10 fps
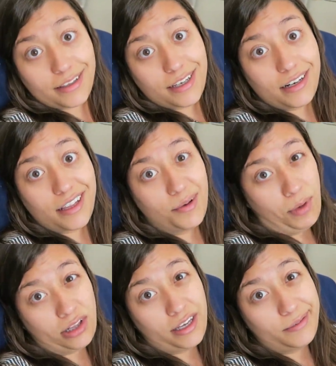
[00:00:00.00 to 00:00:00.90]
It's kind of like a
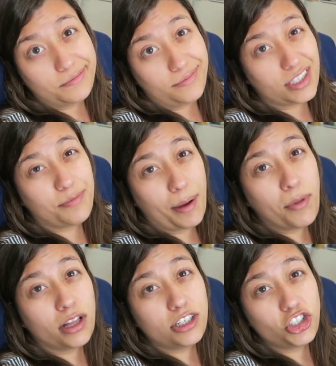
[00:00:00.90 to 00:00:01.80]
mullet. It's my
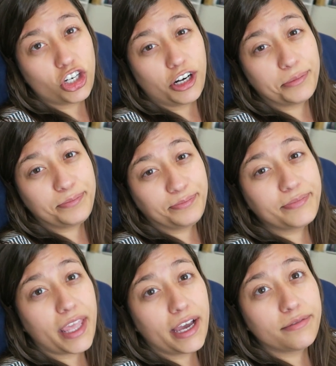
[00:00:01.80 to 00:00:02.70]
mullet shirt.
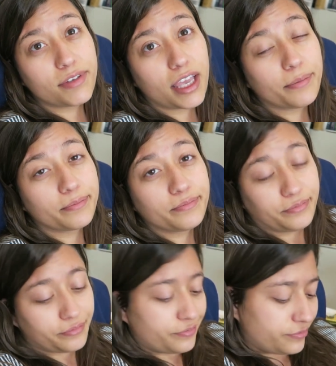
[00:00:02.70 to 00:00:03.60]
Yeah, it's like
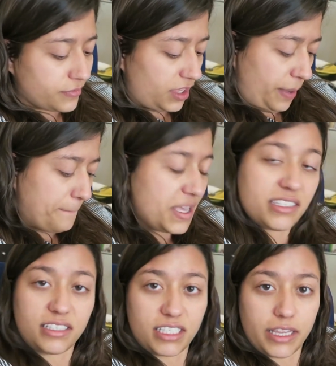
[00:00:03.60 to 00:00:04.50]

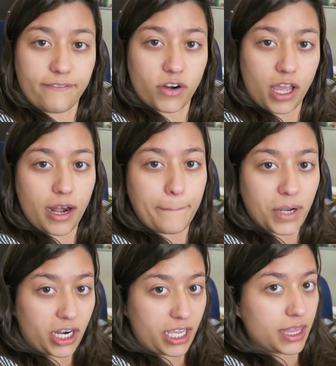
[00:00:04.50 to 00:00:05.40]
business in the front,
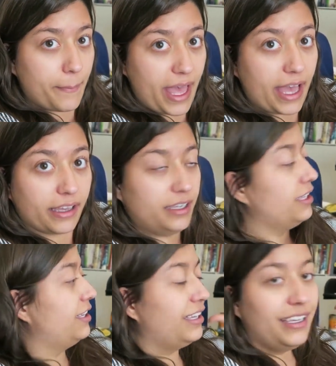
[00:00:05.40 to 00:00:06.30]
party in the back.
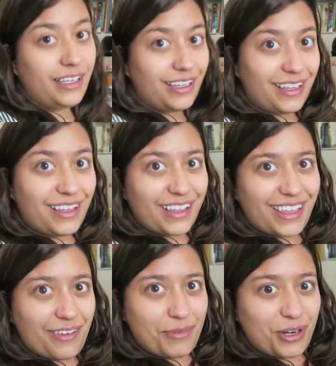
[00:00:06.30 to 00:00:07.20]

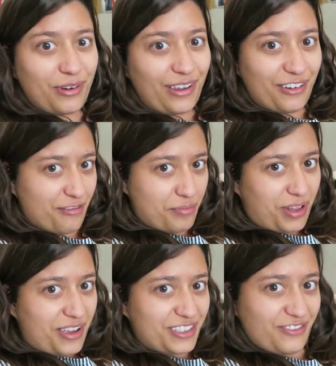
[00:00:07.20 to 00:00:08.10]
Give me a round of
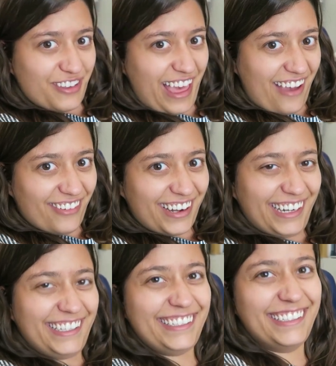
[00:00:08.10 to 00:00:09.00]
applause for that
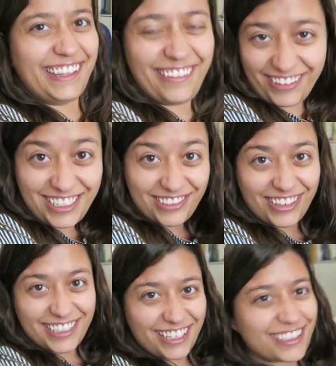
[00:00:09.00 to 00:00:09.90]
one, which is
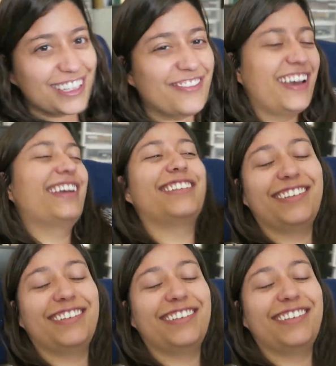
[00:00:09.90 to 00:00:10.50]
what it says on the back.